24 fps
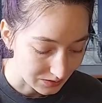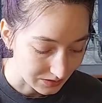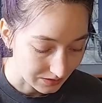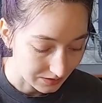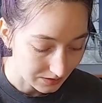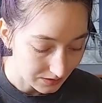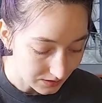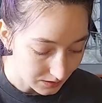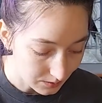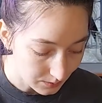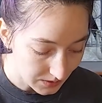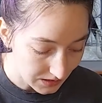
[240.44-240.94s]
a
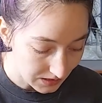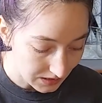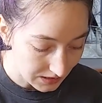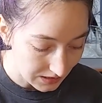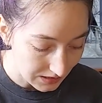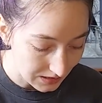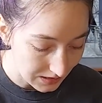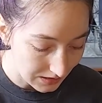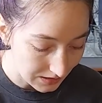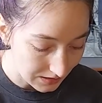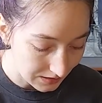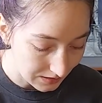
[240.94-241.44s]
little bit of
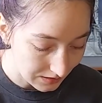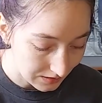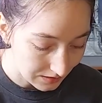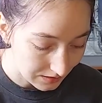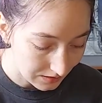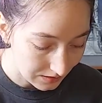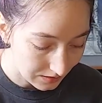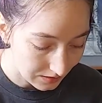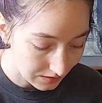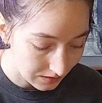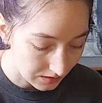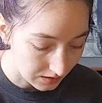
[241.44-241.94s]
heat,
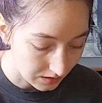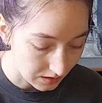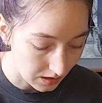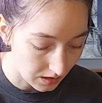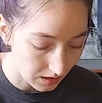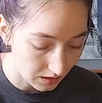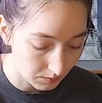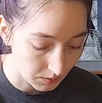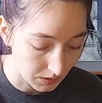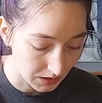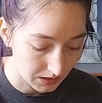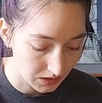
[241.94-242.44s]

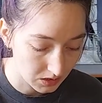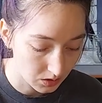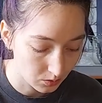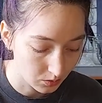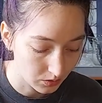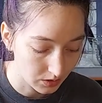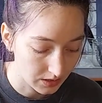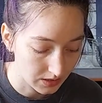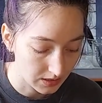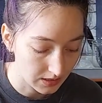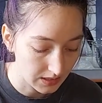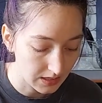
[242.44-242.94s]
not much.
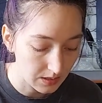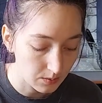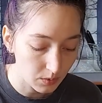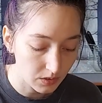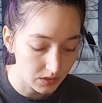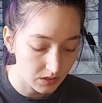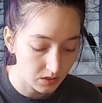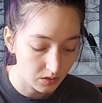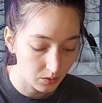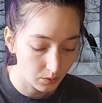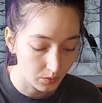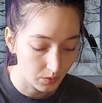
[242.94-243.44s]
We're going to keep
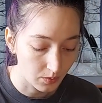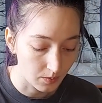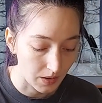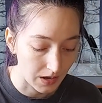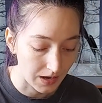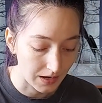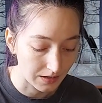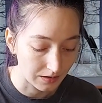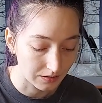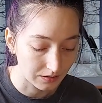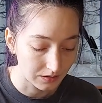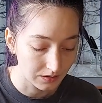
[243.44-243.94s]
it super
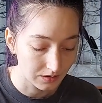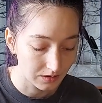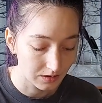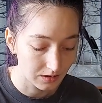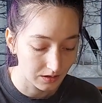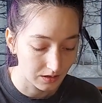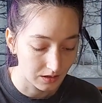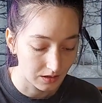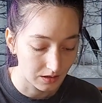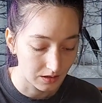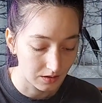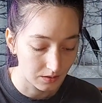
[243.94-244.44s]
mild
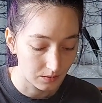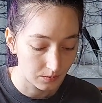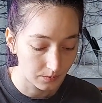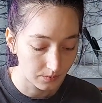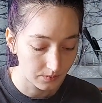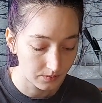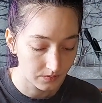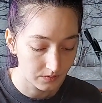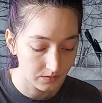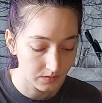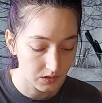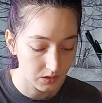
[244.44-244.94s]

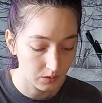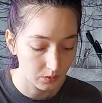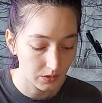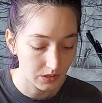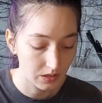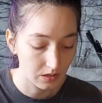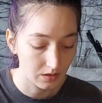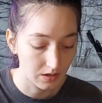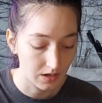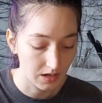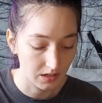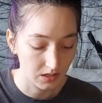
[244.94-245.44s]
so we
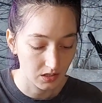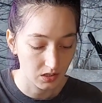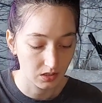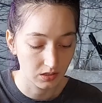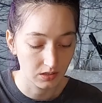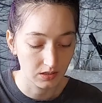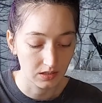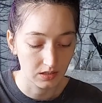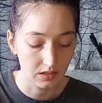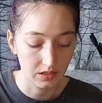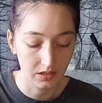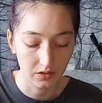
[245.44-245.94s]
don't
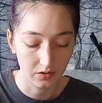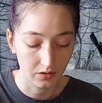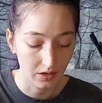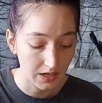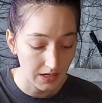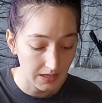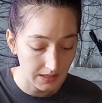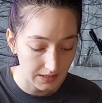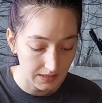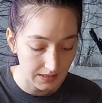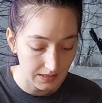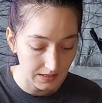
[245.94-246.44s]
actually
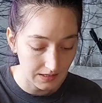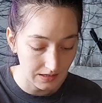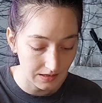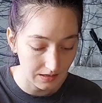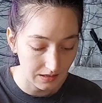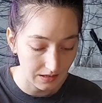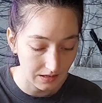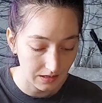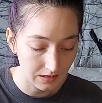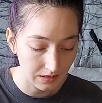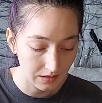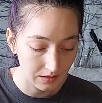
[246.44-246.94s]
degrade
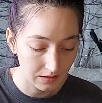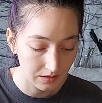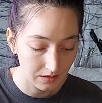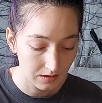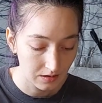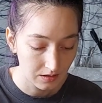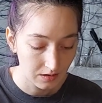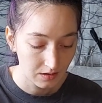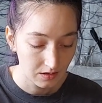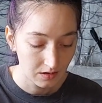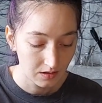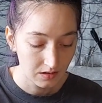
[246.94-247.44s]
anything.
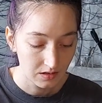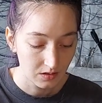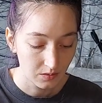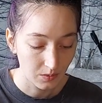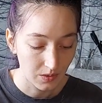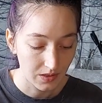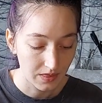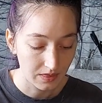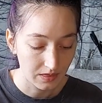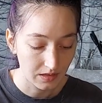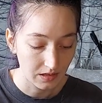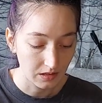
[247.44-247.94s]
It's
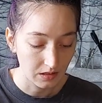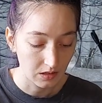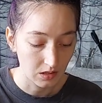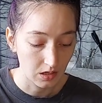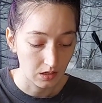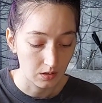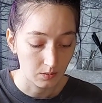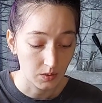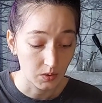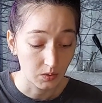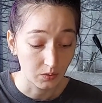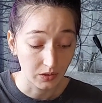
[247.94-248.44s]
one thing you got
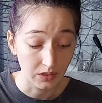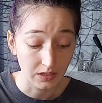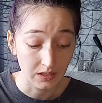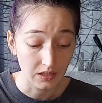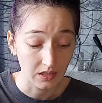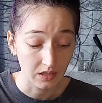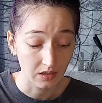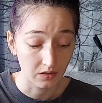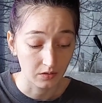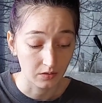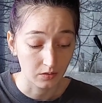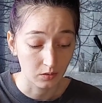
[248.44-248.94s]
to be really
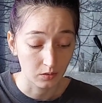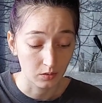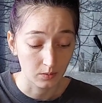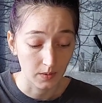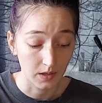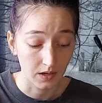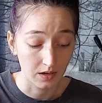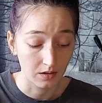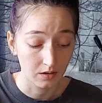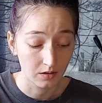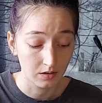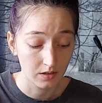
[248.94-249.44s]
careful
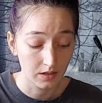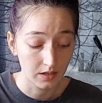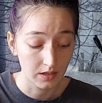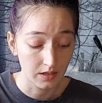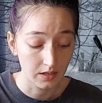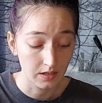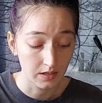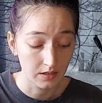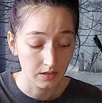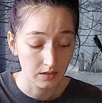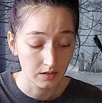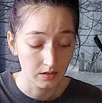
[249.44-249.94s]
about,
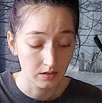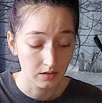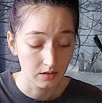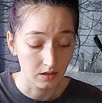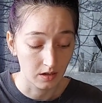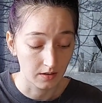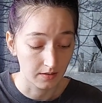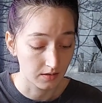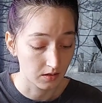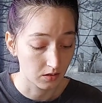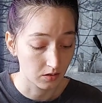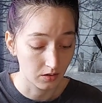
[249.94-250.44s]
is
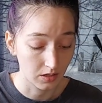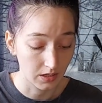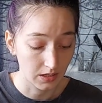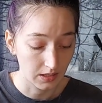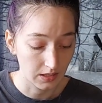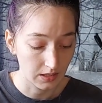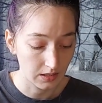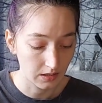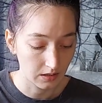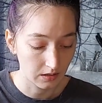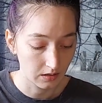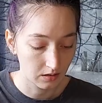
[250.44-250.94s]
not
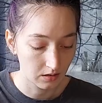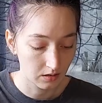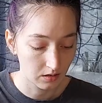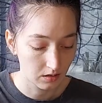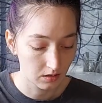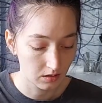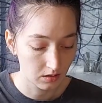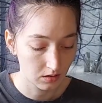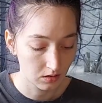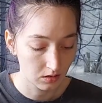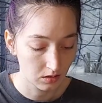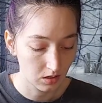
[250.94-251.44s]
degrading
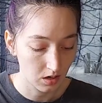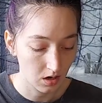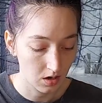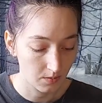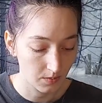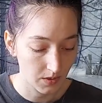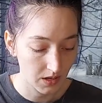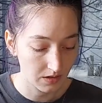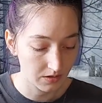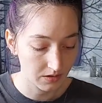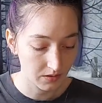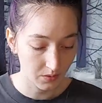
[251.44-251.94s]
the
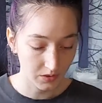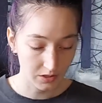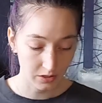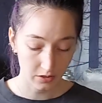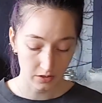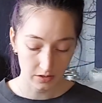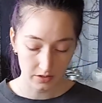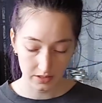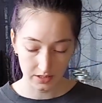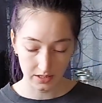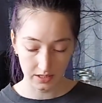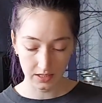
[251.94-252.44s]
compounds when you're
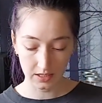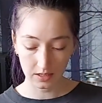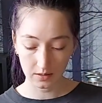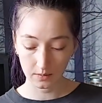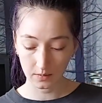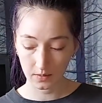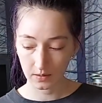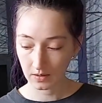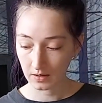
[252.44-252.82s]
using heat.